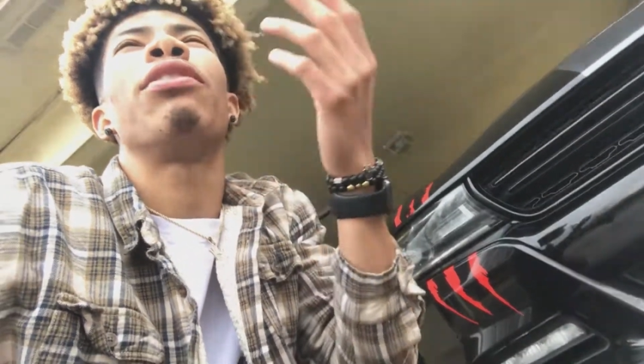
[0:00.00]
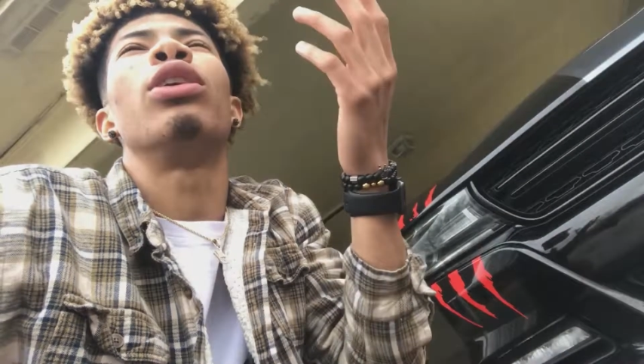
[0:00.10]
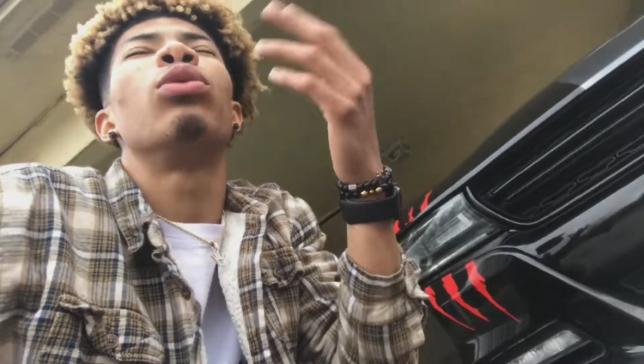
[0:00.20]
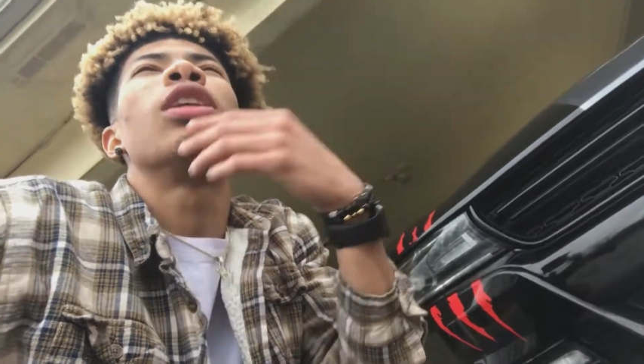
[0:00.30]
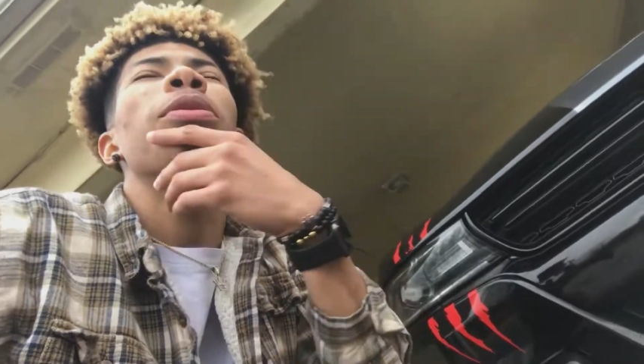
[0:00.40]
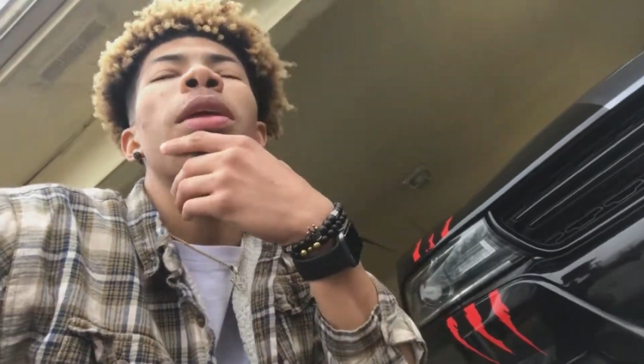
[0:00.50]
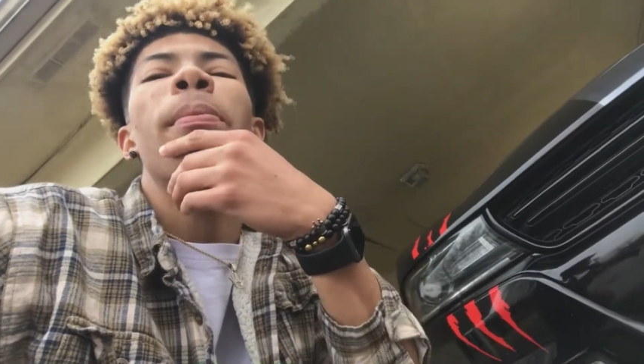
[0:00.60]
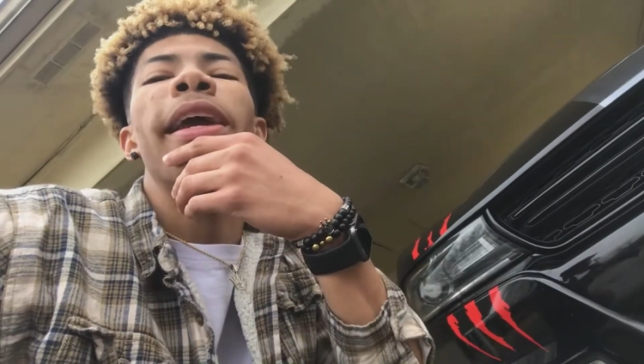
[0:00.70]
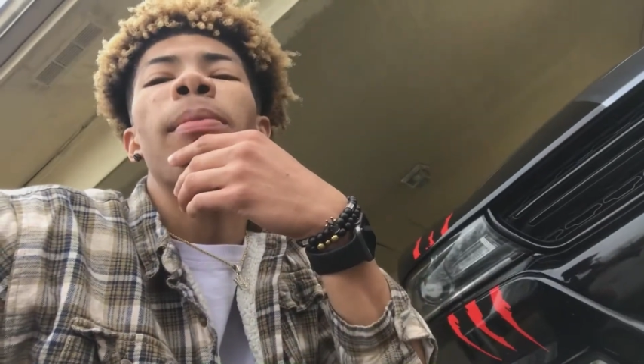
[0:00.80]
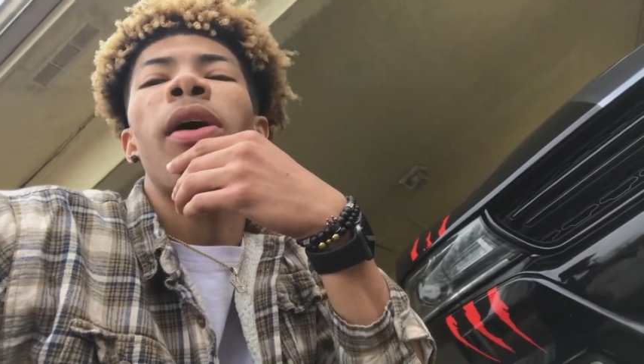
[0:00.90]
every YouTuber didn't
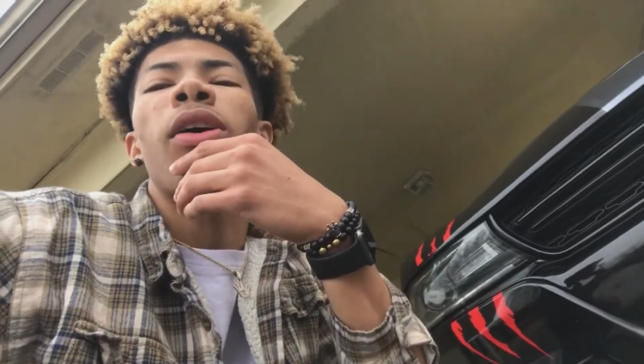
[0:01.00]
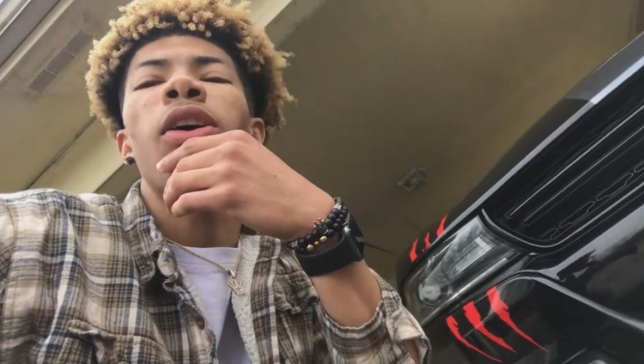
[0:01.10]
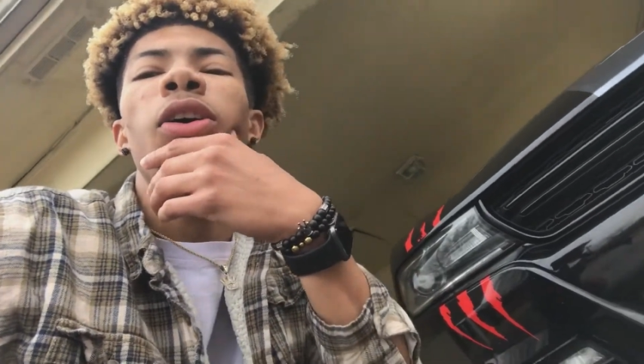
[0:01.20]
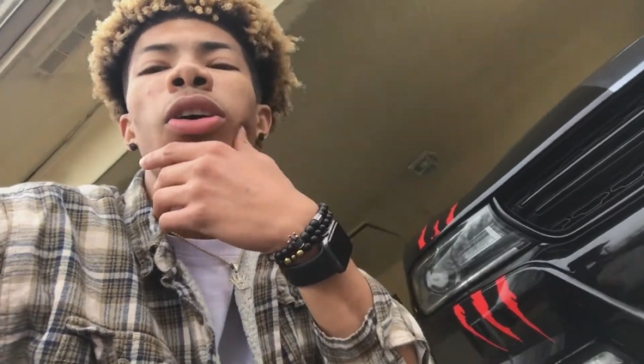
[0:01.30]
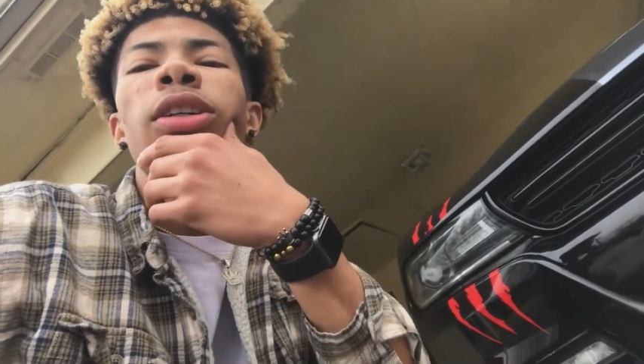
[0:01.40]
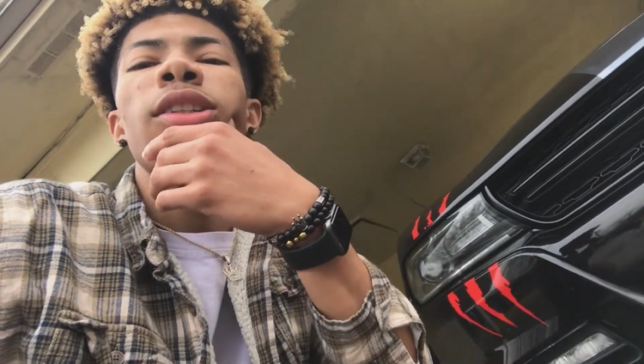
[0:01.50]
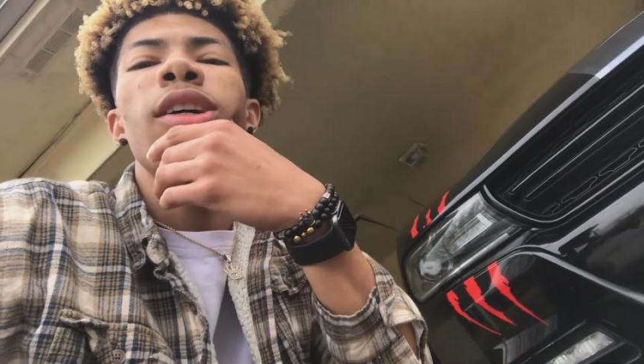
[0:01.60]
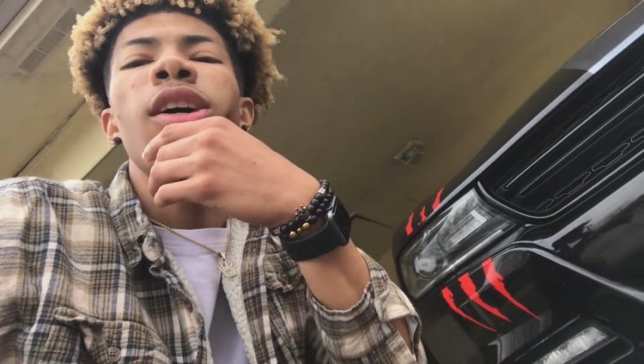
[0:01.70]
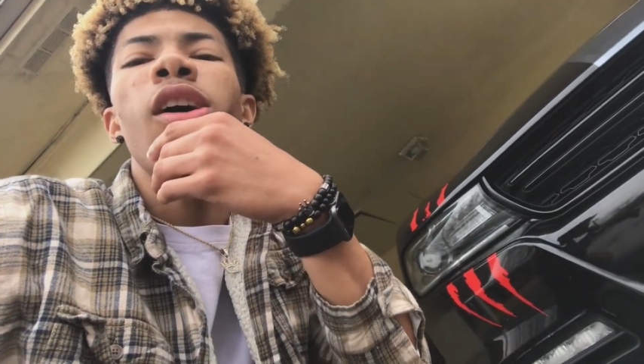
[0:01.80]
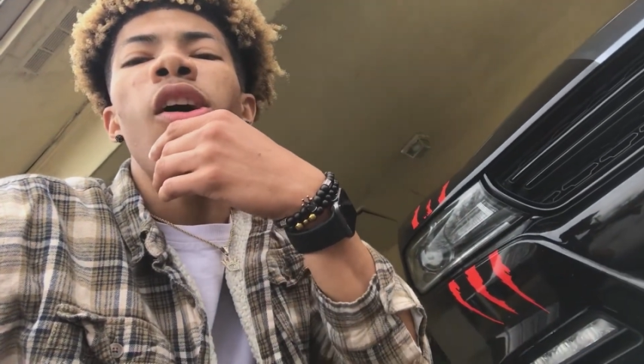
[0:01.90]
made about cars
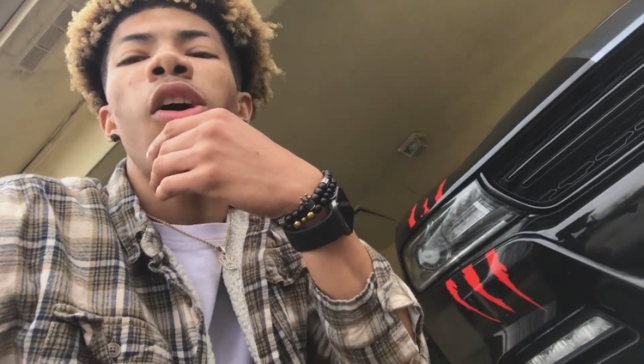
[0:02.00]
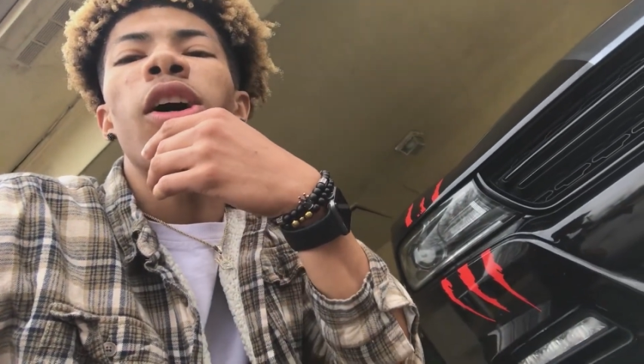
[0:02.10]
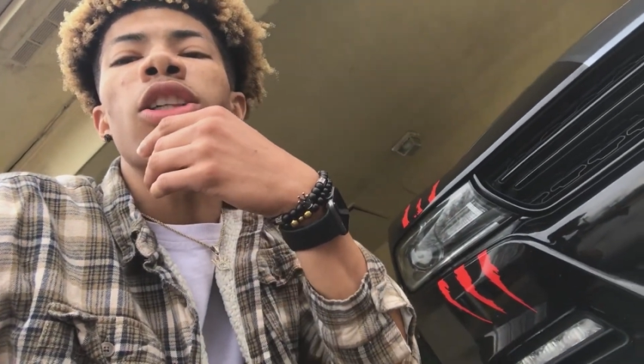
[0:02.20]
or uh,